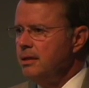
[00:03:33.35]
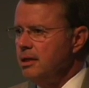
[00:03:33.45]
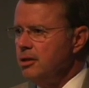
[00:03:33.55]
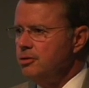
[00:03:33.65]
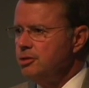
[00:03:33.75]

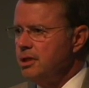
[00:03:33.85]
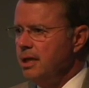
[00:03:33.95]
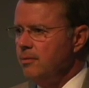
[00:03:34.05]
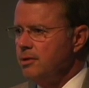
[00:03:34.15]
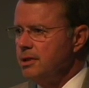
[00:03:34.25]
that
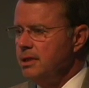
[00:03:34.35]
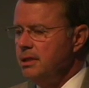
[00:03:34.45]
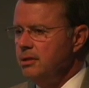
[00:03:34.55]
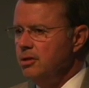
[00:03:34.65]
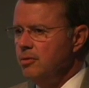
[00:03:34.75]
understand what they
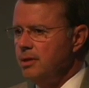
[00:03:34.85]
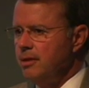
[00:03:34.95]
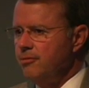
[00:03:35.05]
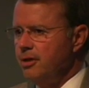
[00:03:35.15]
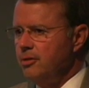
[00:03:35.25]
need to do when
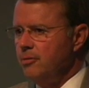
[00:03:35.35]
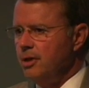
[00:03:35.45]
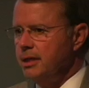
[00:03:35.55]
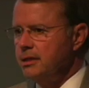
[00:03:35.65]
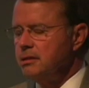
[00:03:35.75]
that phone
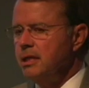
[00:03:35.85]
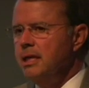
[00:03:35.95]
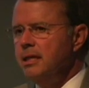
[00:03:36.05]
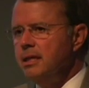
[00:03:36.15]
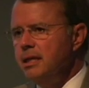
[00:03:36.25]
rings.
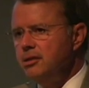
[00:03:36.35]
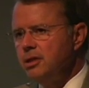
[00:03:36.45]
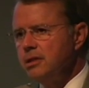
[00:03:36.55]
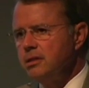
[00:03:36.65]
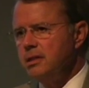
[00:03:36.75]
Then he
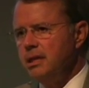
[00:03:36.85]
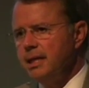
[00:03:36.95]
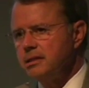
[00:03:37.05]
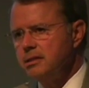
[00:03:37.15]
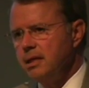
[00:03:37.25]
took it to the
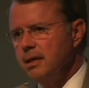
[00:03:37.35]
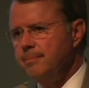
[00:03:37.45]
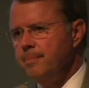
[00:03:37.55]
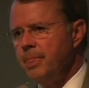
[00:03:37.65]
next step.